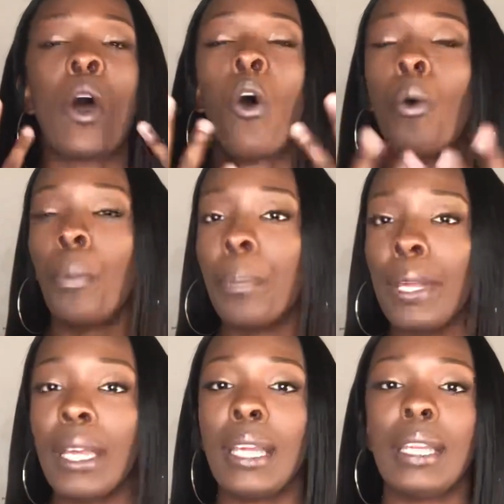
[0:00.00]

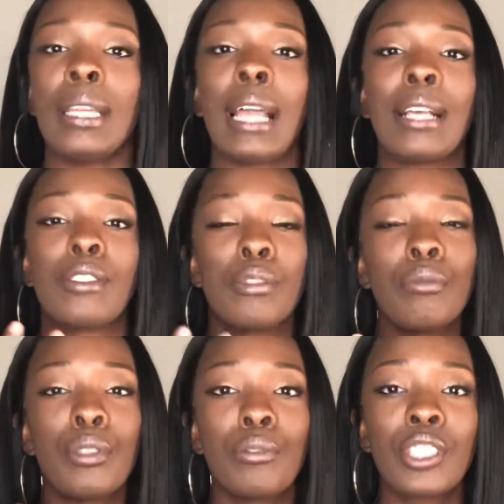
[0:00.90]
open and not too
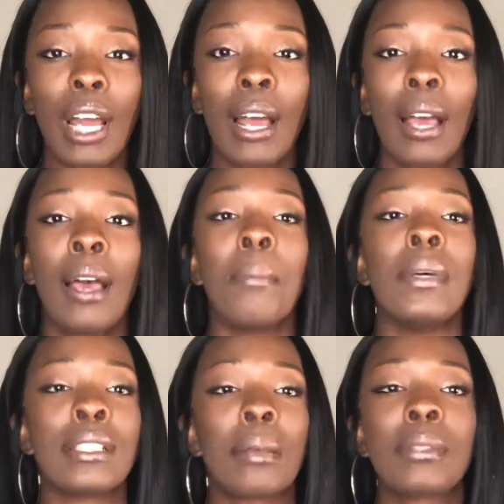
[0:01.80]
too shy but
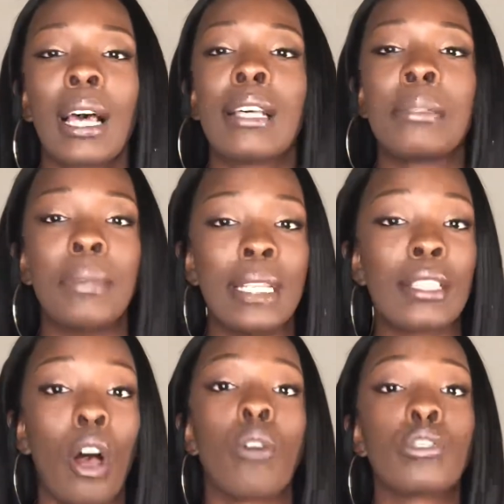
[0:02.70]
sometimes men
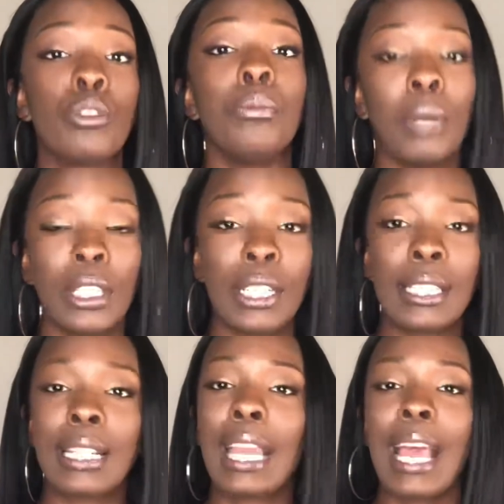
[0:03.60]
talk too much it's,
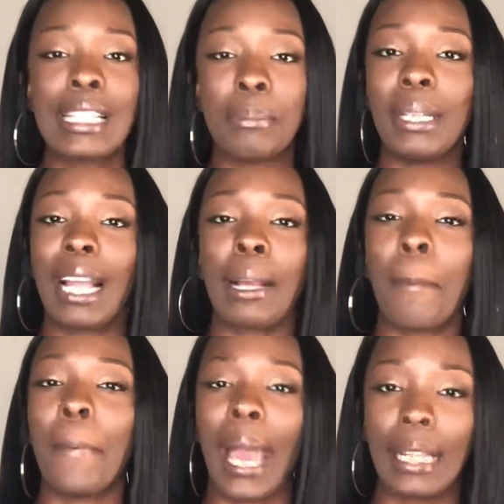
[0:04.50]
it has to be like a
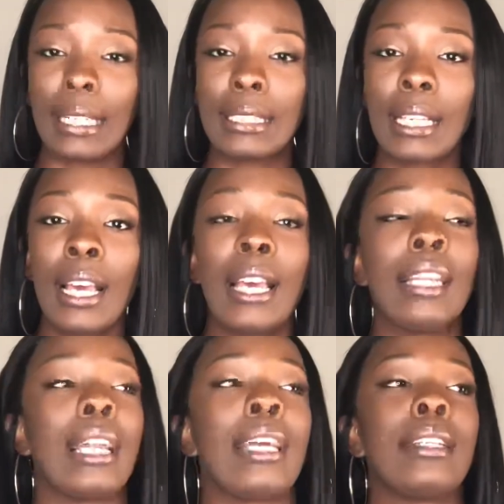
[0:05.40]
balance
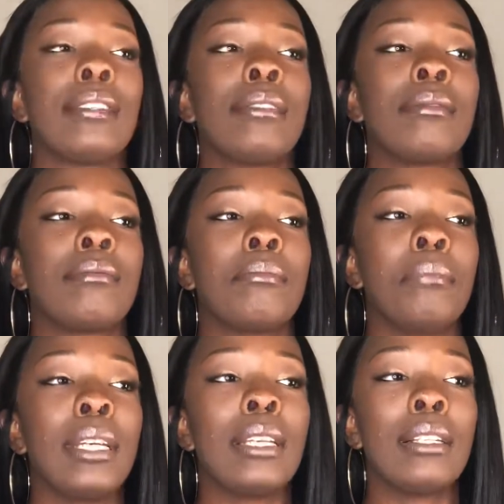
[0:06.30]
like
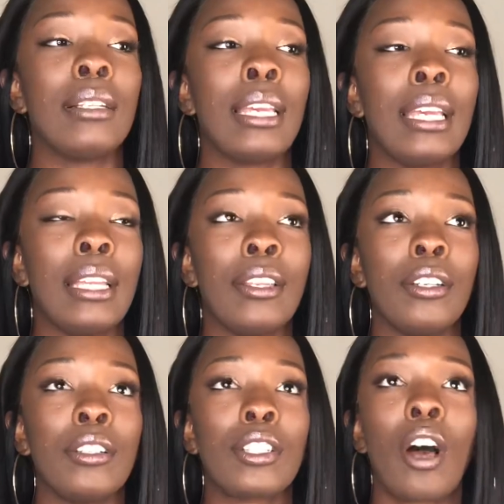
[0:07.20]
men either
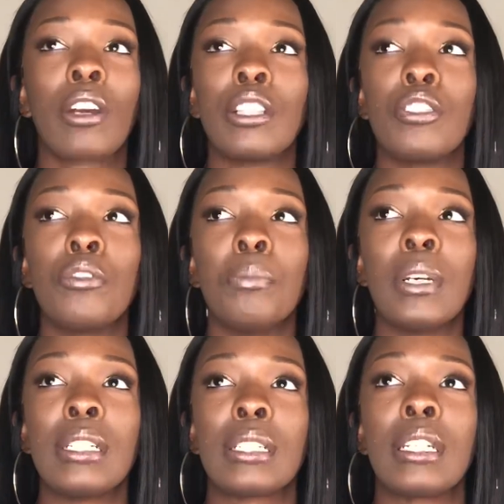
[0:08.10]
you're talking too
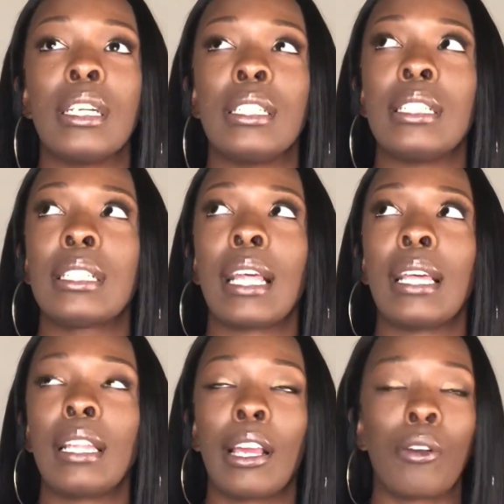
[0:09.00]
much because it's like
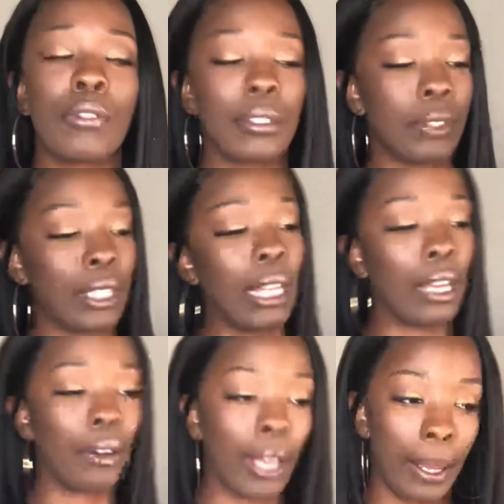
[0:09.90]
like on some shit like
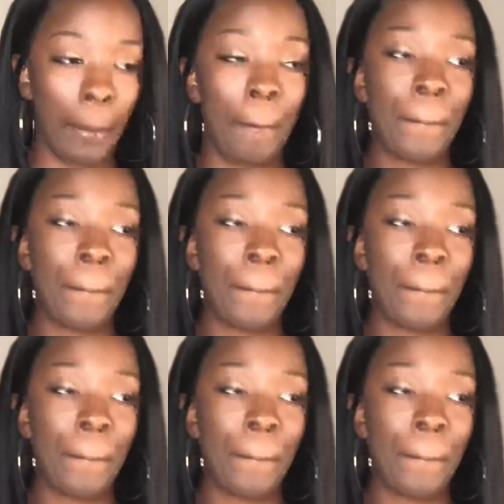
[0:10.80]
okay